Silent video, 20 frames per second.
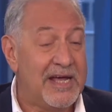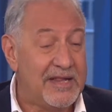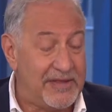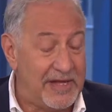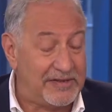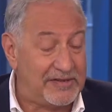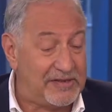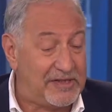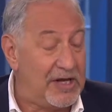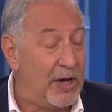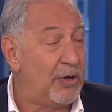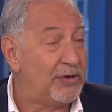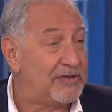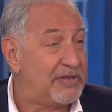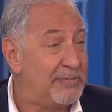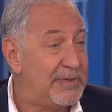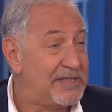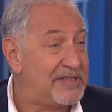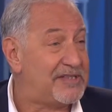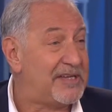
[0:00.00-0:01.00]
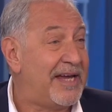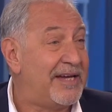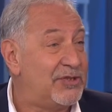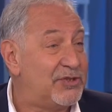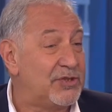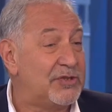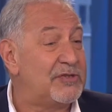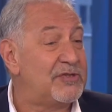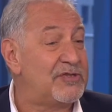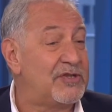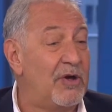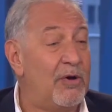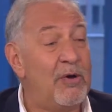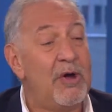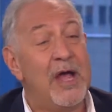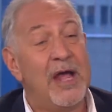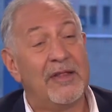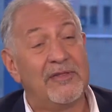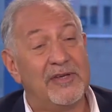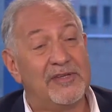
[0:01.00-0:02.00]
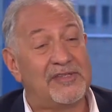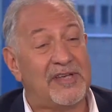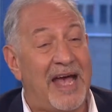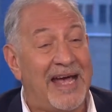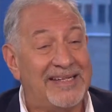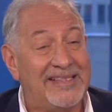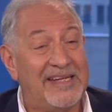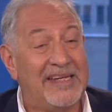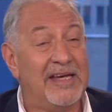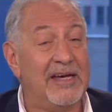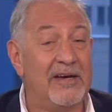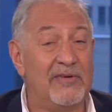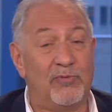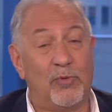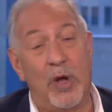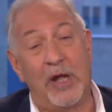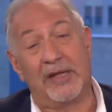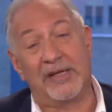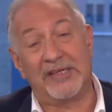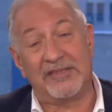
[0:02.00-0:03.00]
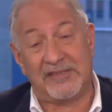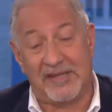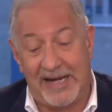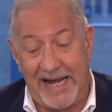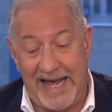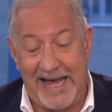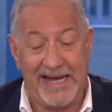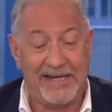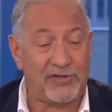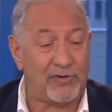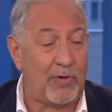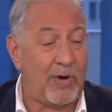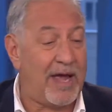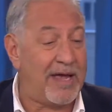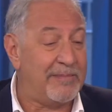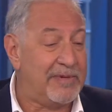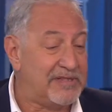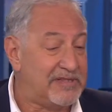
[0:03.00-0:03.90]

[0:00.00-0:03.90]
That's the ultimate sanction. So this idea of, well, is it a hate crime?